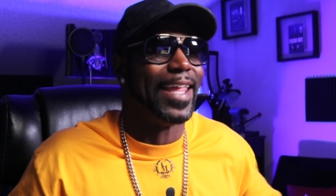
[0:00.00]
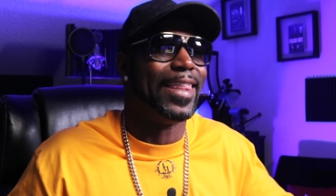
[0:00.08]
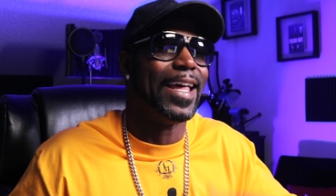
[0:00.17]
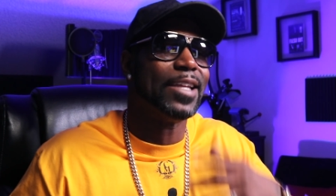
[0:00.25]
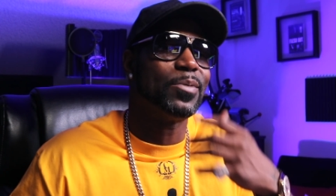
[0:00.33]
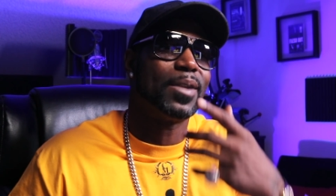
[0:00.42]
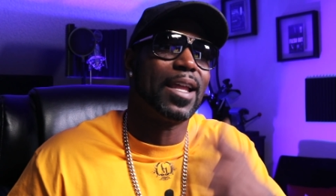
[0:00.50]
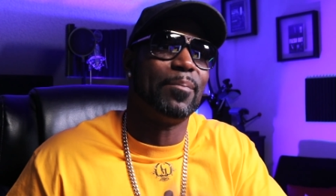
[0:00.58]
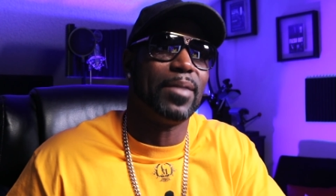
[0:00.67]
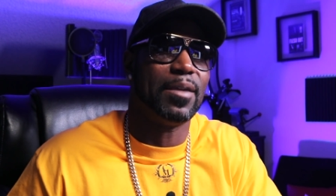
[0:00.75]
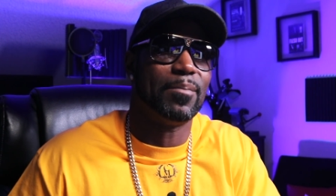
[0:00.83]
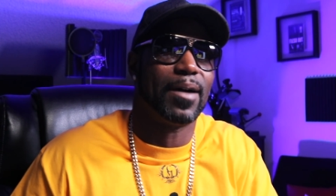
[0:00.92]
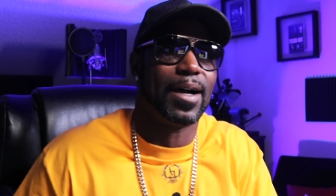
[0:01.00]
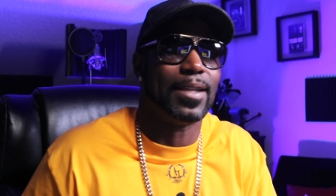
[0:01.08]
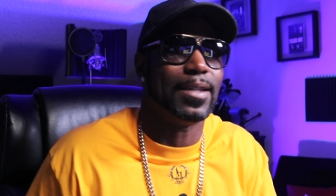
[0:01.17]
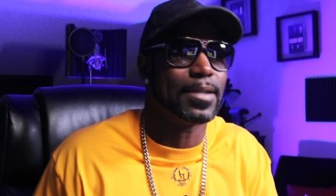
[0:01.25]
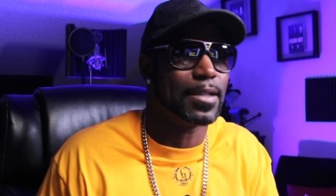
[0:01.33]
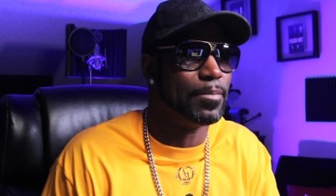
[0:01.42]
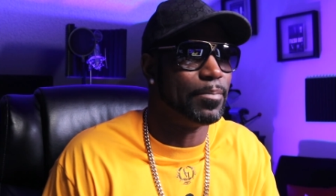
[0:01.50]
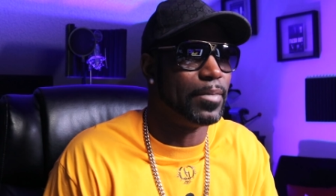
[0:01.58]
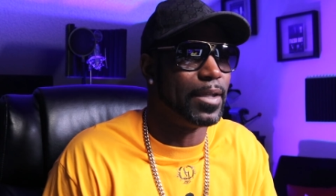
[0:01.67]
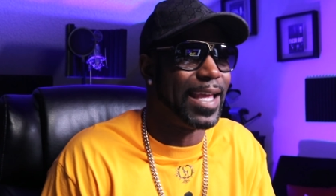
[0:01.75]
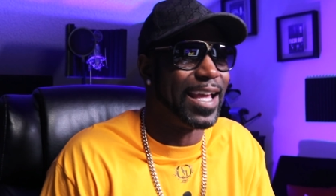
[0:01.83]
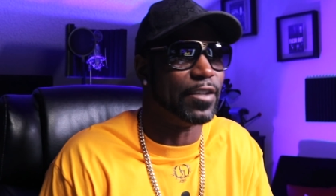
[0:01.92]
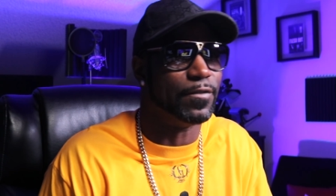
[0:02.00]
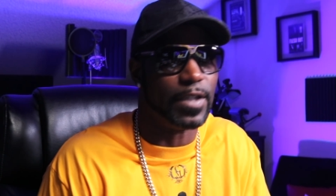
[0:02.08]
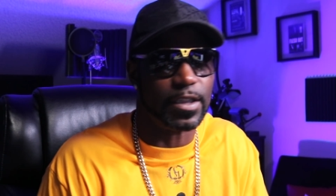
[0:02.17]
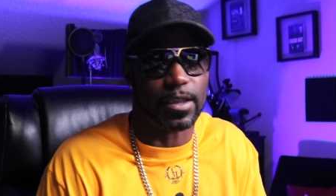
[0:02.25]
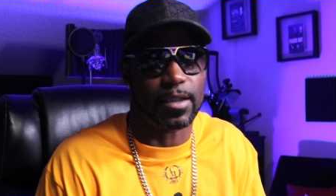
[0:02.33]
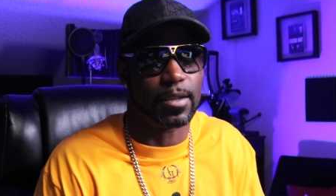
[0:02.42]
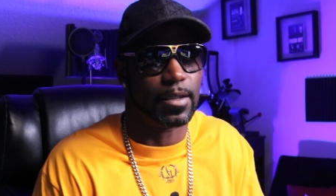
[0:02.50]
that's what I mean by this company has vision. This